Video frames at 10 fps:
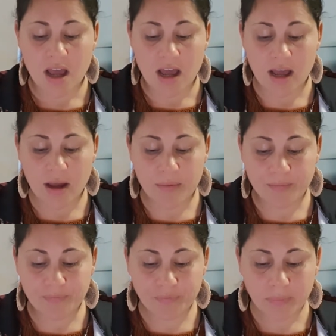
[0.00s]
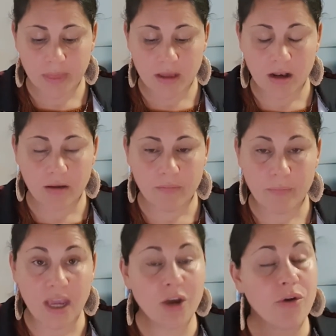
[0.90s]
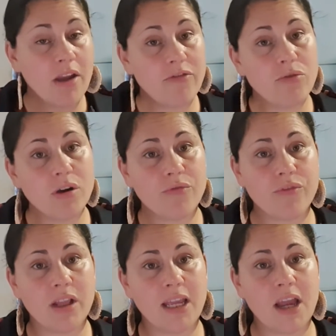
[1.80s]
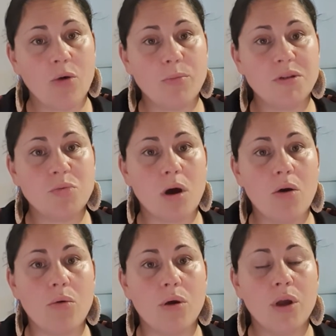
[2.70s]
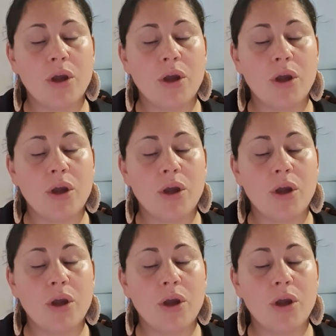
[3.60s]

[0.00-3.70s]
Being grateful can really help as well.